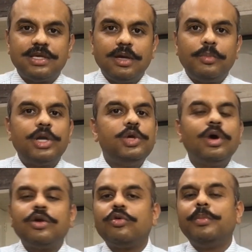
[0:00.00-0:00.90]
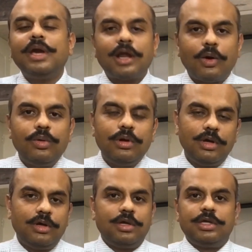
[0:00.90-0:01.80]
But you are roaming around
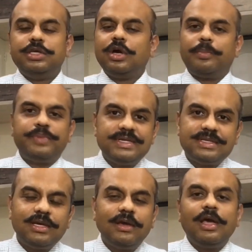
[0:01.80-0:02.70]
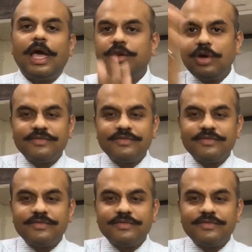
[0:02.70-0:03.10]
your PC and you have a